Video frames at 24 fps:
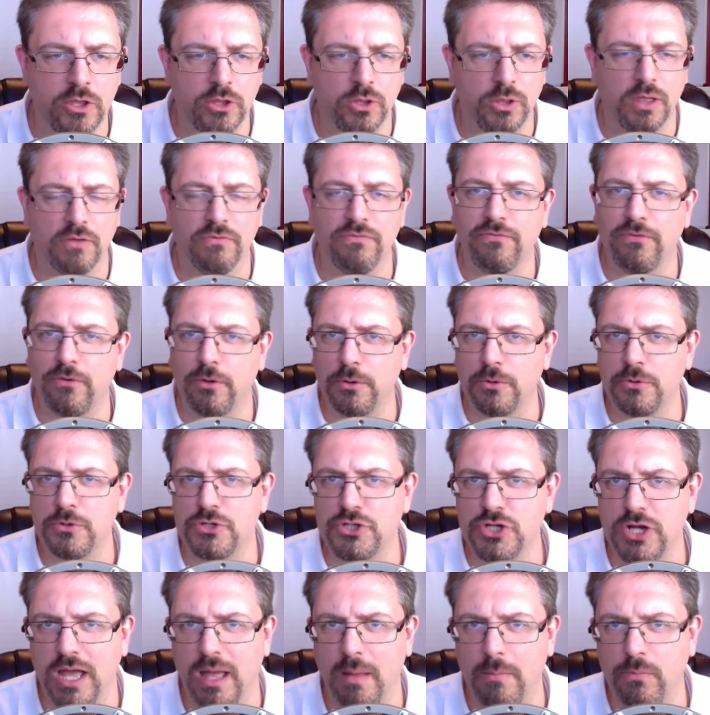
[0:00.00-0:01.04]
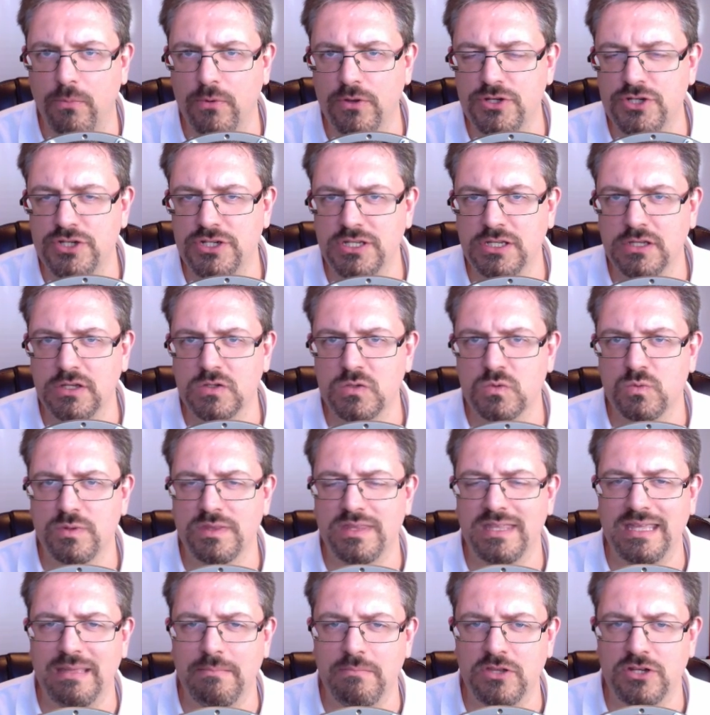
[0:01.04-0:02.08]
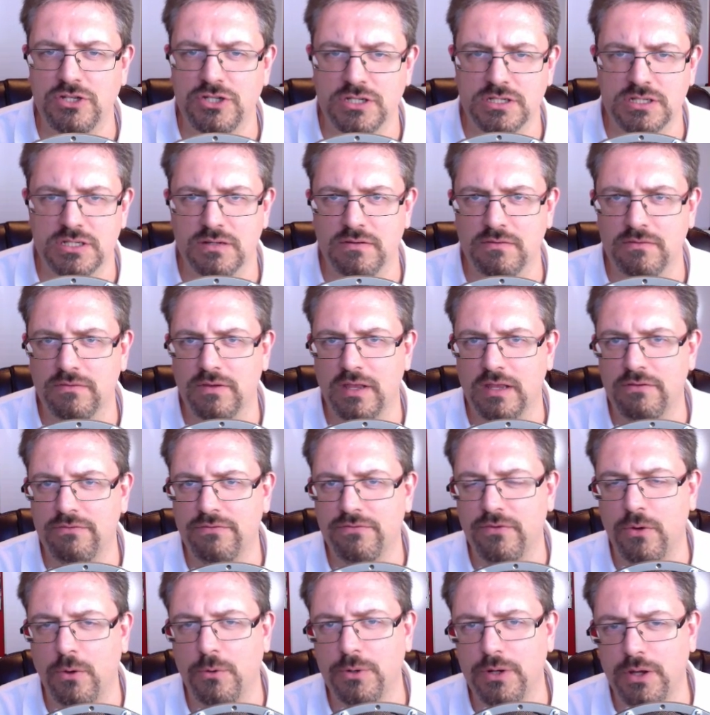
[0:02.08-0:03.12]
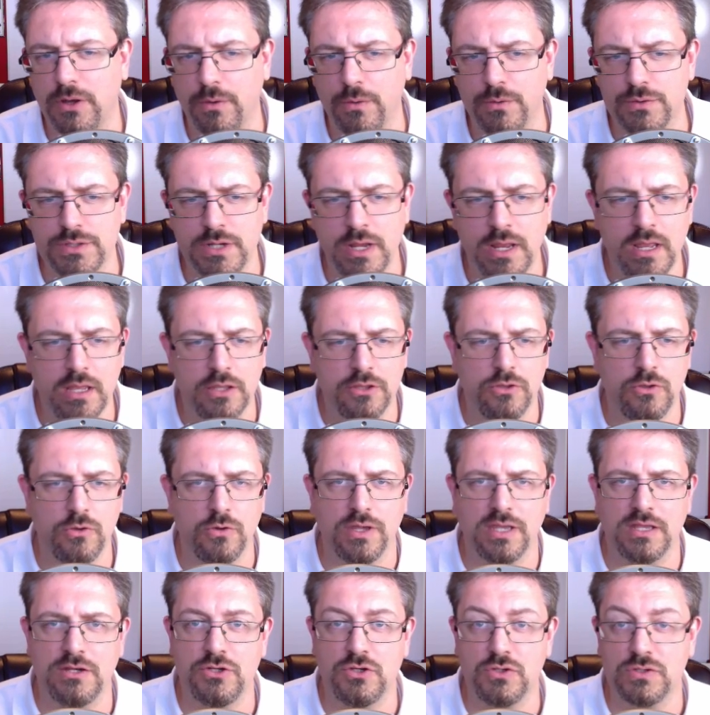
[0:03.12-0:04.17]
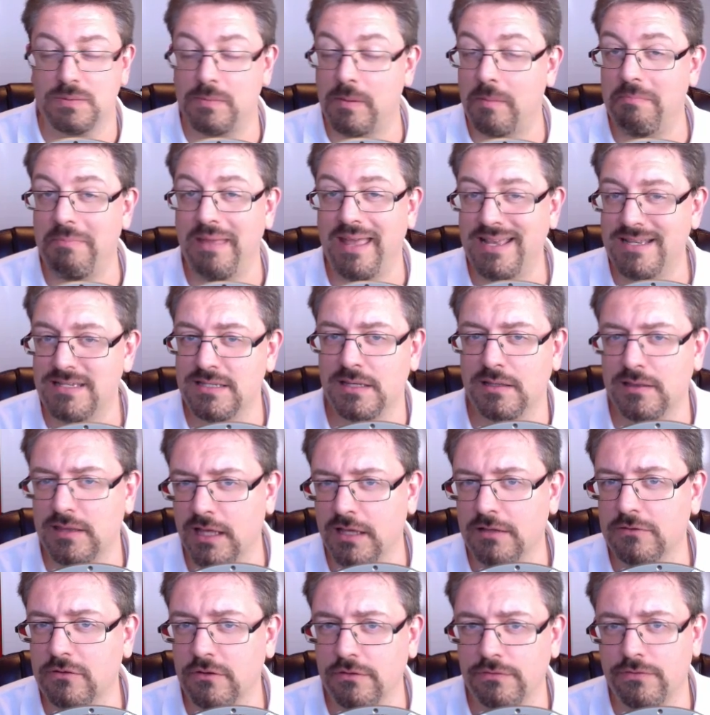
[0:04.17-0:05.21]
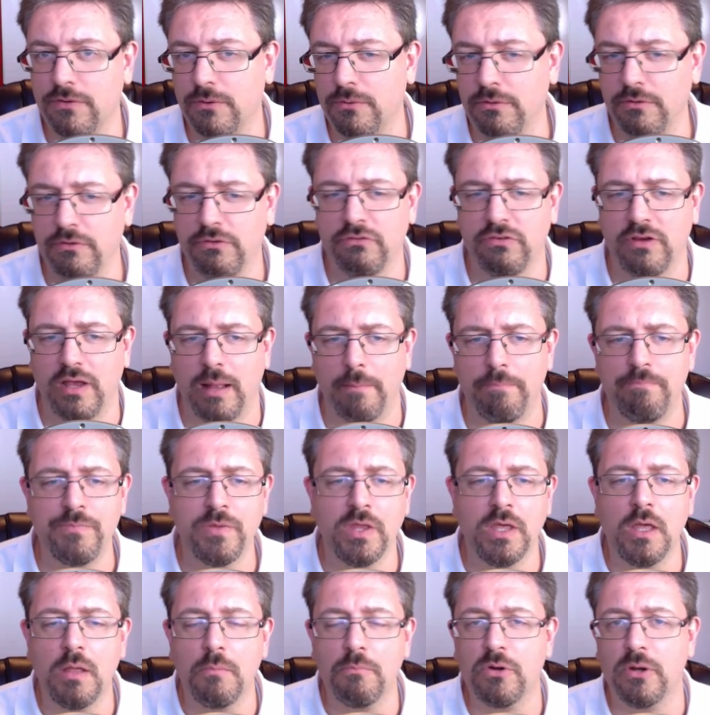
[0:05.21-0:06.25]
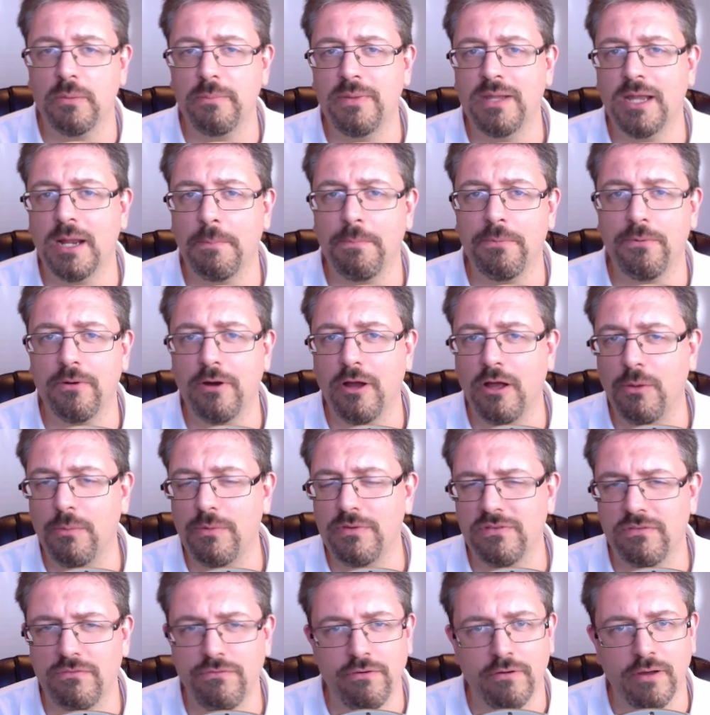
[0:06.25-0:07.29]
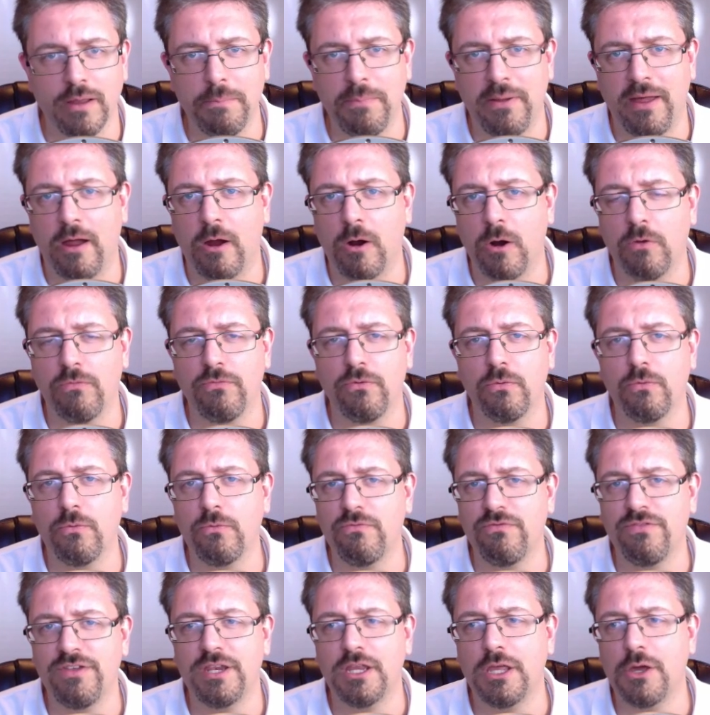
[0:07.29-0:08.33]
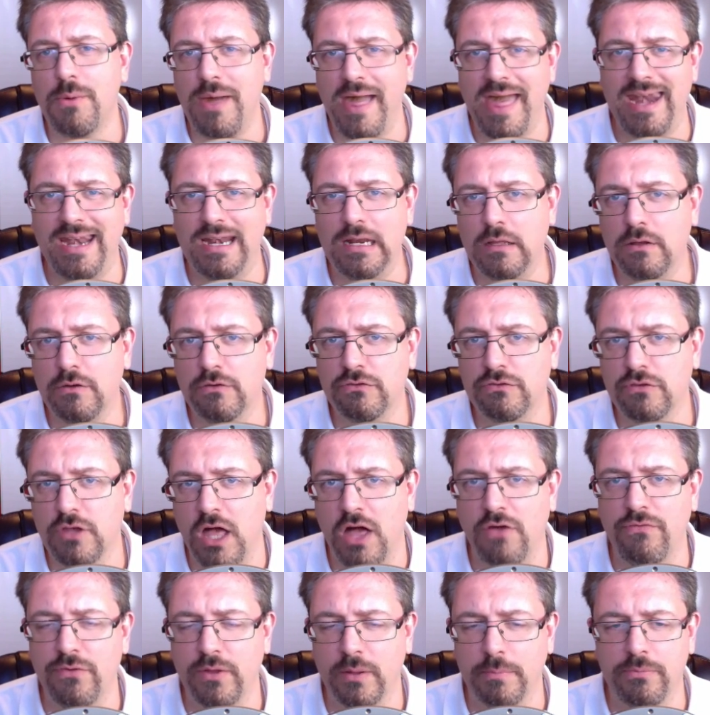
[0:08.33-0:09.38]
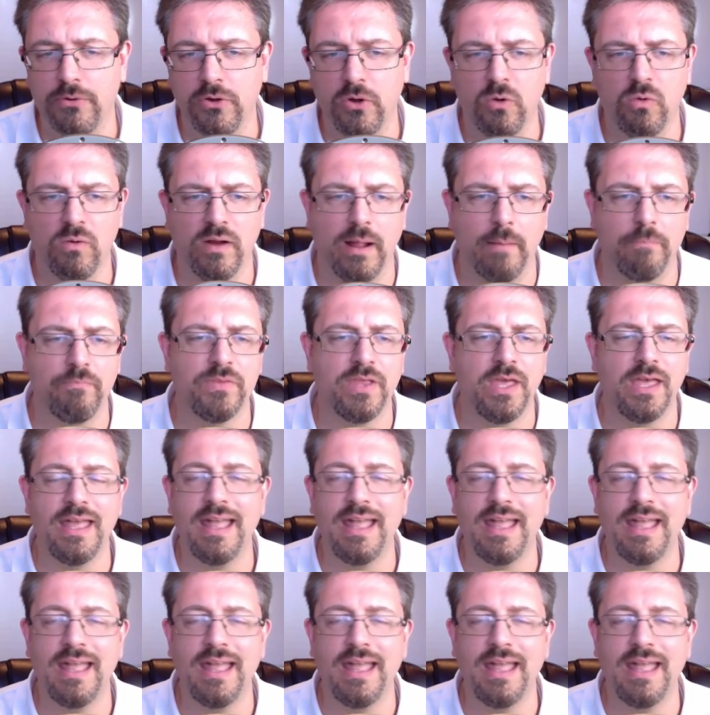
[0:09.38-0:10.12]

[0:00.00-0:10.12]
You have Photoshop, which deals with images and, and photos. You can do some amazing things with Photoshop. Premiere Pro is a very powerful video editing software program.